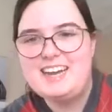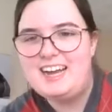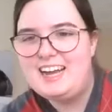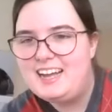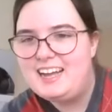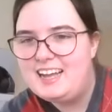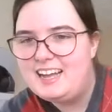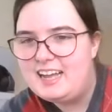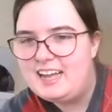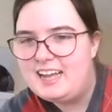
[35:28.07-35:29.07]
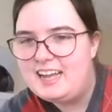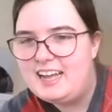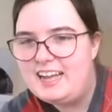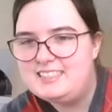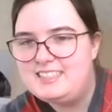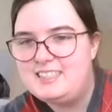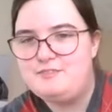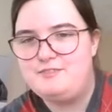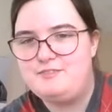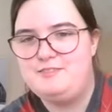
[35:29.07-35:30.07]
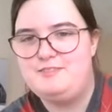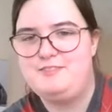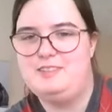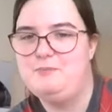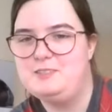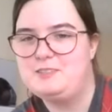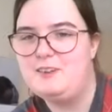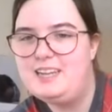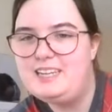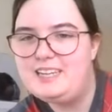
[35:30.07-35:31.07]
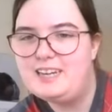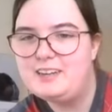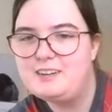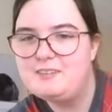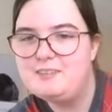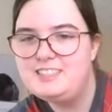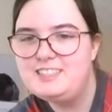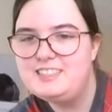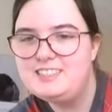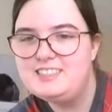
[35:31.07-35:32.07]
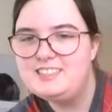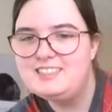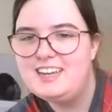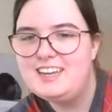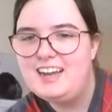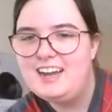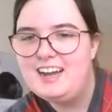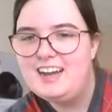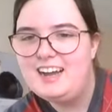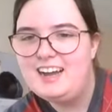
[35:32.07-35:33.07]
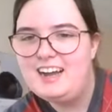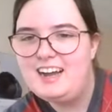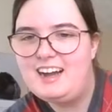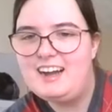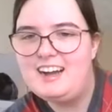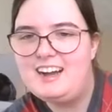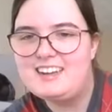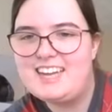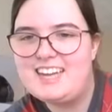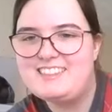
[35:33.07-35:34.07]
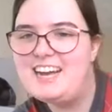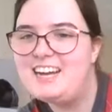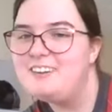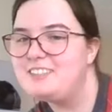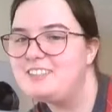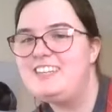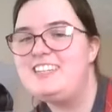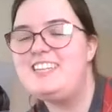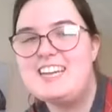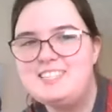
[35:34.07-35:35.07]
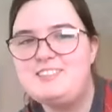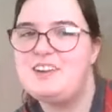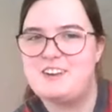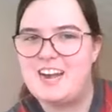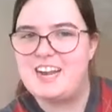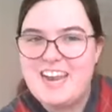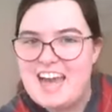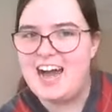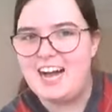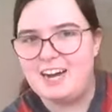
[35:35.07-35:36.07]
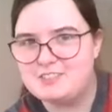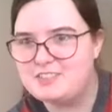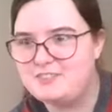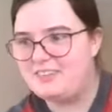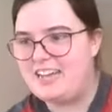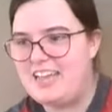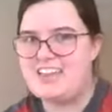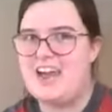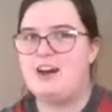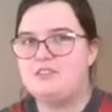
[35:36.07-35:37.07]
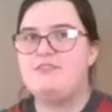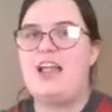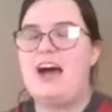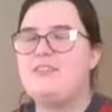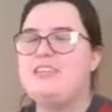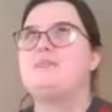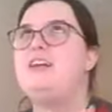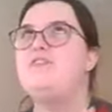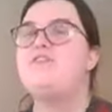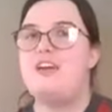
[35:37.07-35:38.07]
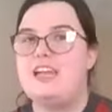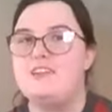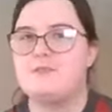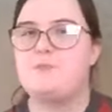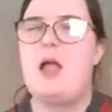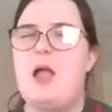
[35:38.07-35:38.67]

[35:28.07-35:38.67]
and see if someone's got any questions. Haha, get that elderflower. Yes, Fiona, get that elderflower in. Elderflower is my favourite.